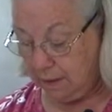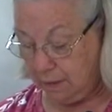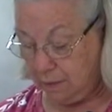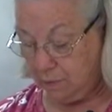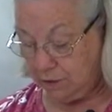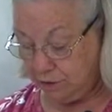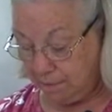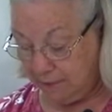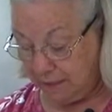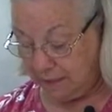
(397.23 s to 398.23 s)
Now, when you're
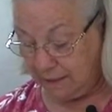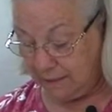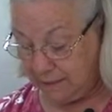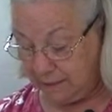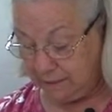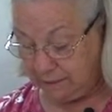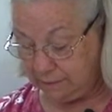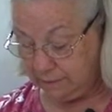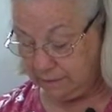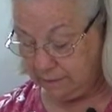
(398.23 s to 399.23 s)
making
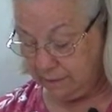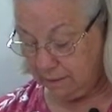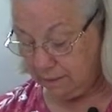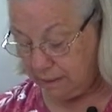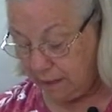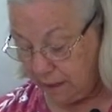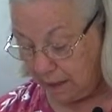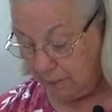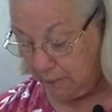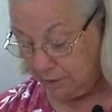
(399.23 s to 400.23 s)
this,
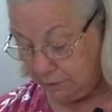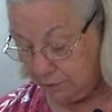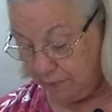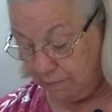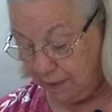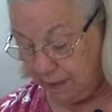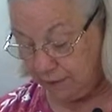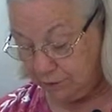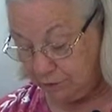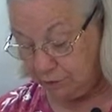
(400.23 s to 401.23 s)
I want to
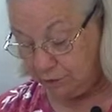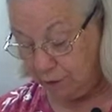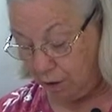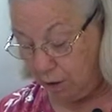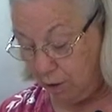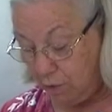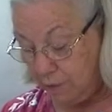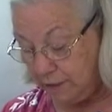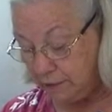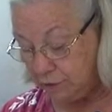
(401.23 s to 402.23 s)
remind you to
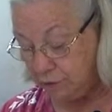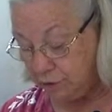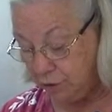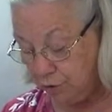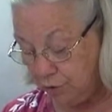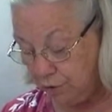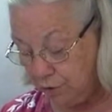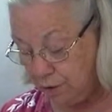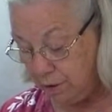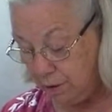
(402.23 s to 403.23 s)
always
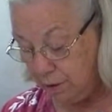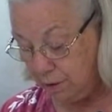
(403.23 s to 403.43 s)
turn